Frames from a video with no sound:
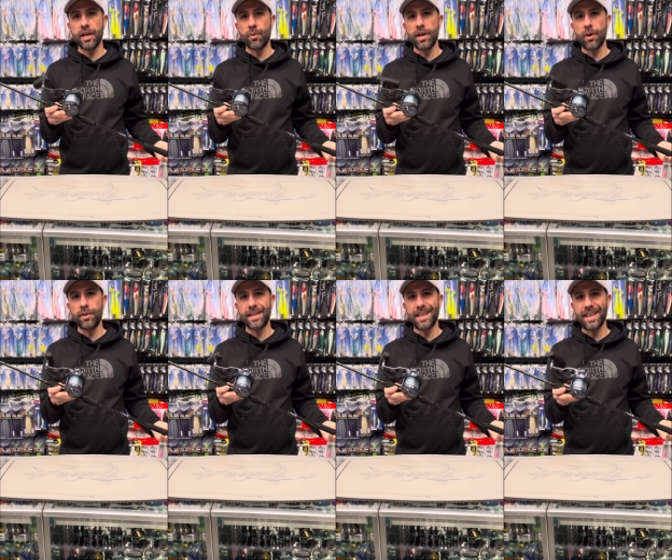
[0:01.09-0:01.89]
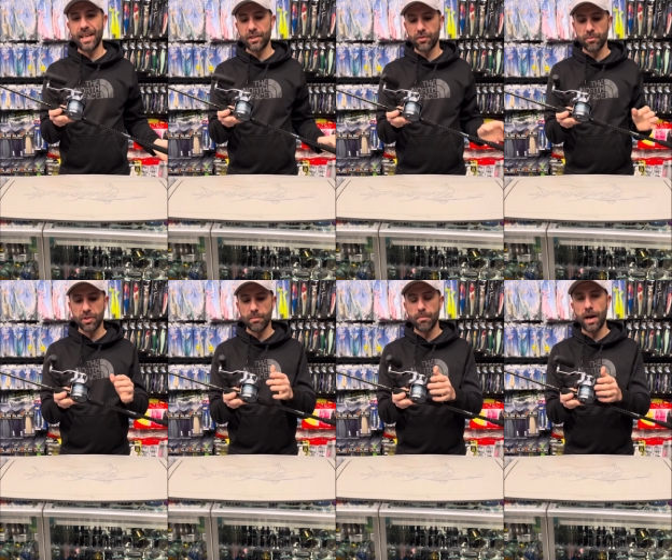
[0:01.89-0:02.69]
Here we are with the latest from
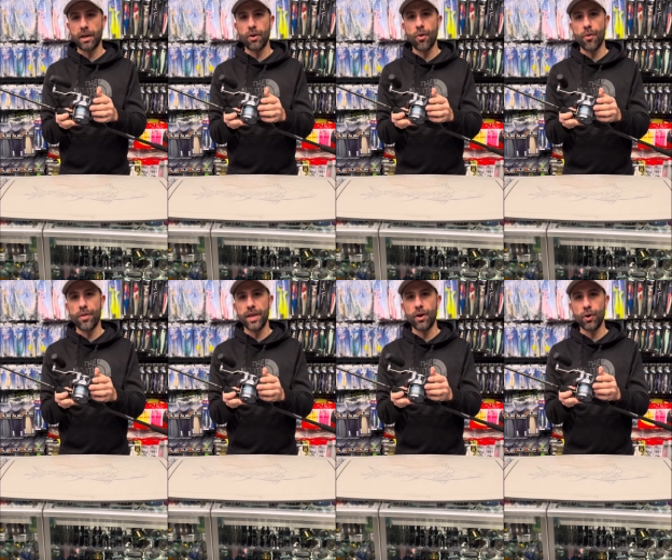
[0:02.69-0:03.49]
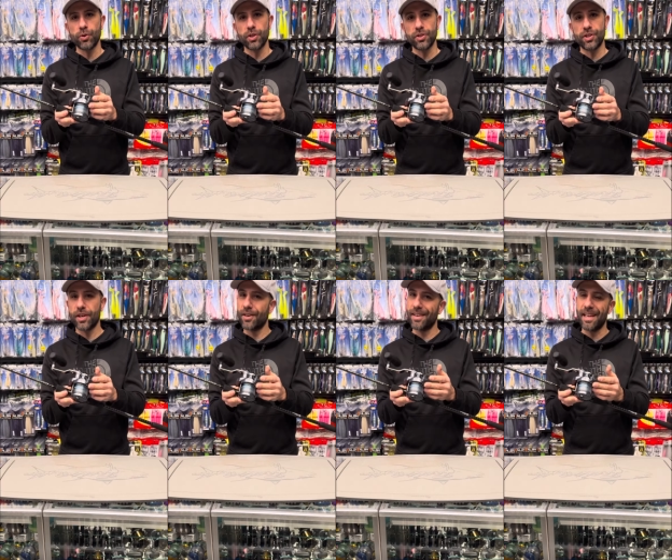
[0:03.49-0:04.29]
Shimano, the Ocea
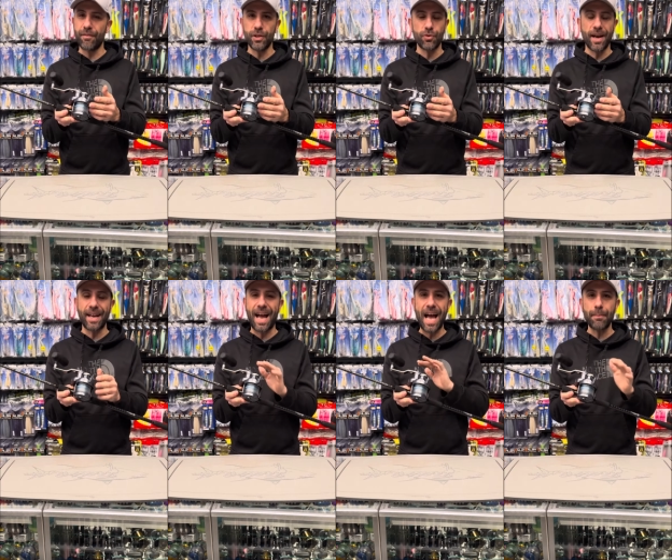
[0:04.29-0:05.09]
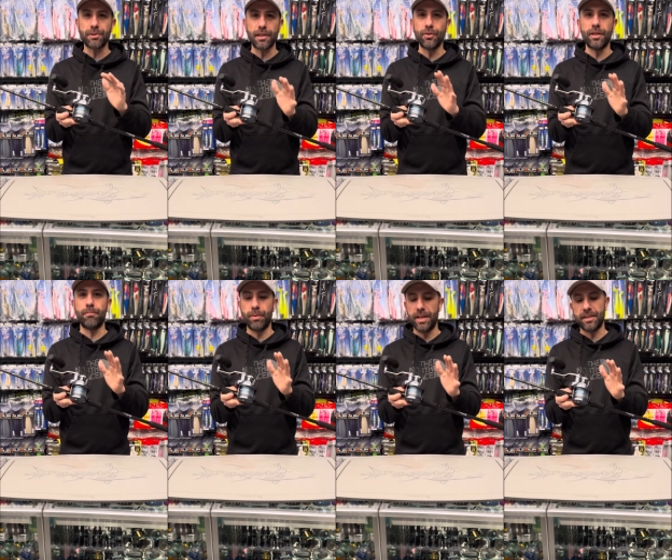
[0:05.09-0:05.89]
Jigger Lever Drag.
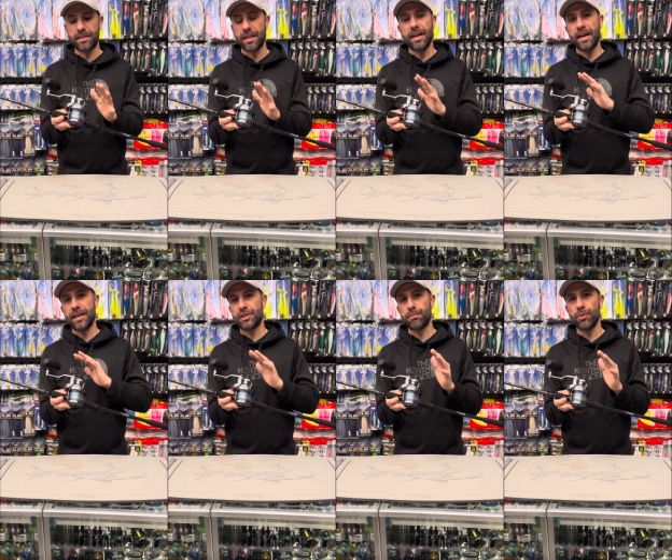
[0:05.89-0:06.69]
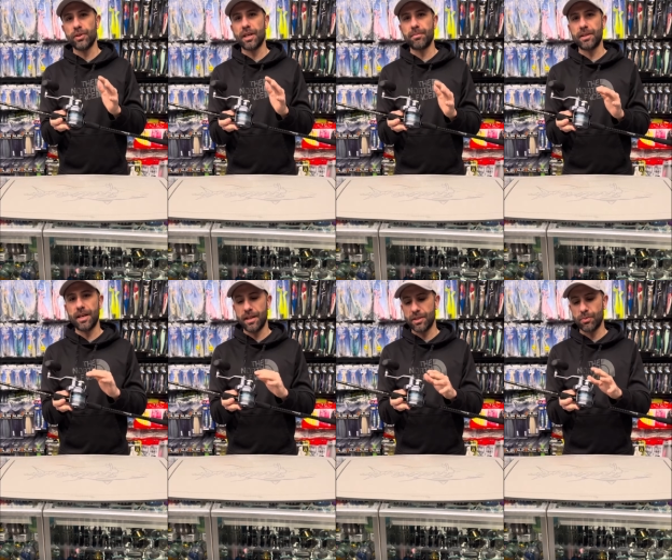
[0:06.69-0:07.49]
Absolutely beast. I spooled it up
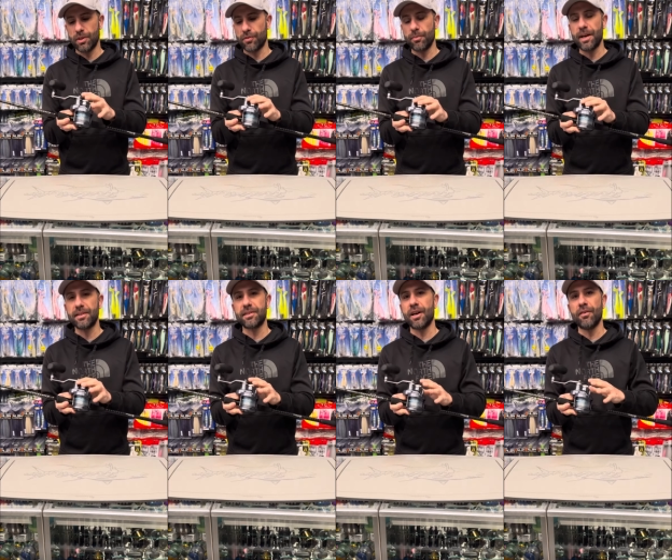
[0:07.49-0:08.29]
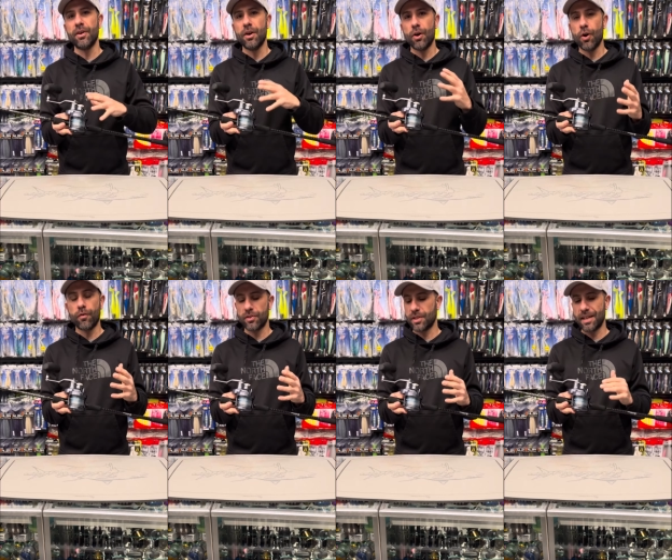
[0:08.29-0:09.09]
today. This one is for myself.
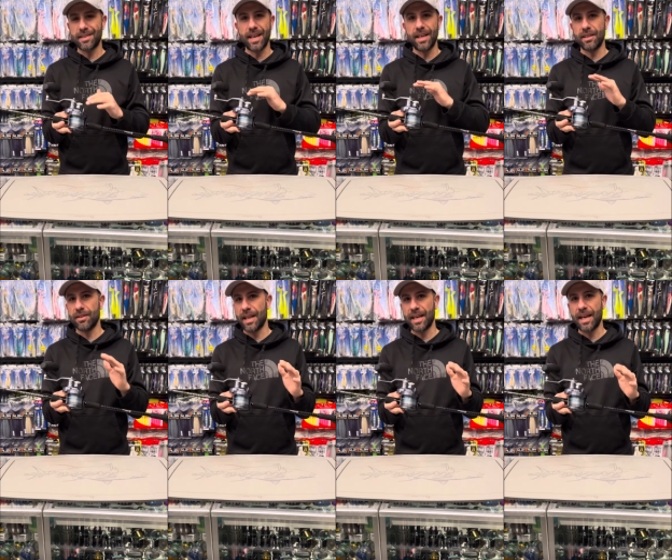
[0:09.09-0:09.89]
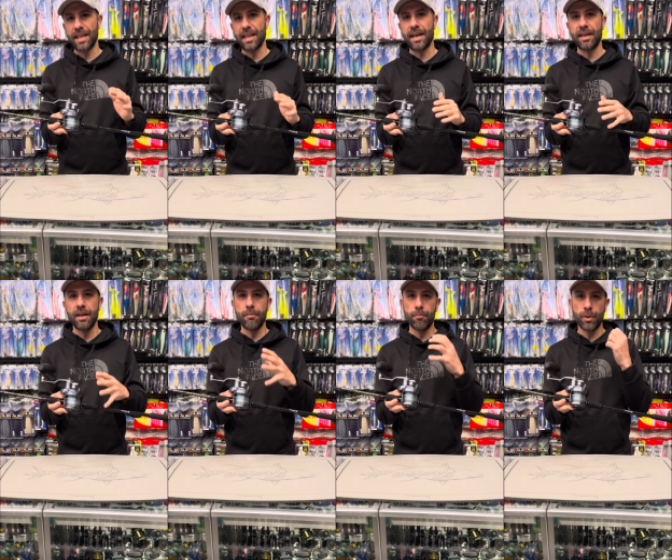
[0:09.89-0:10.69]
Oversized handle like I
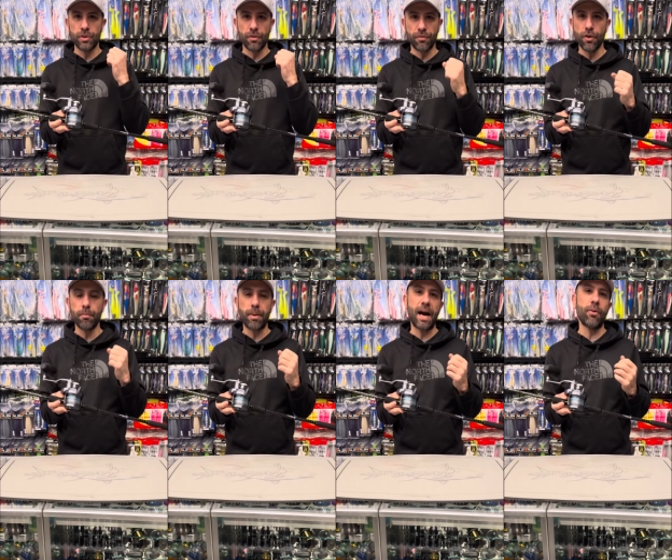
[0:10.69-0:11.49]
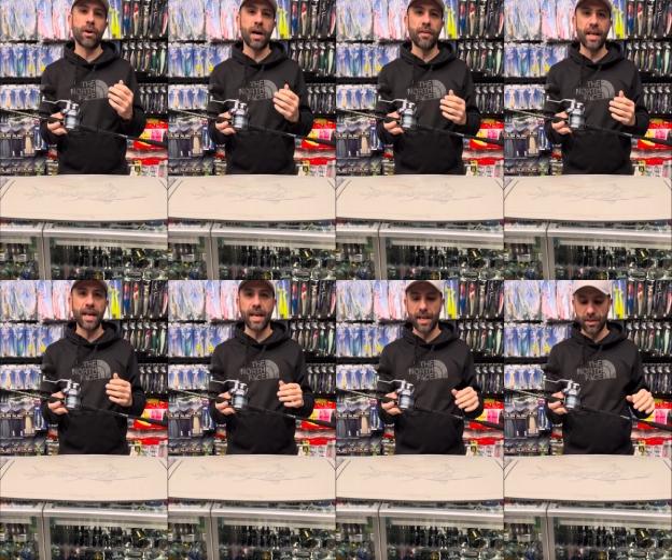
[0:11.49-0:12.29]
like. Put your full power on
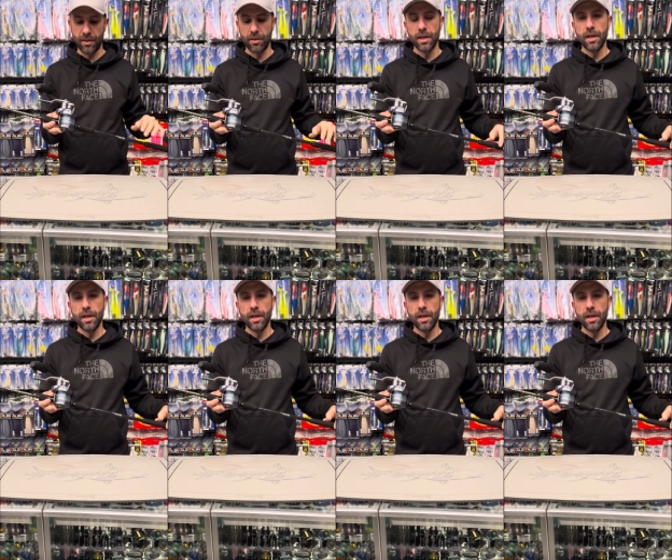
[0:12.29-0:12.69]
that handle.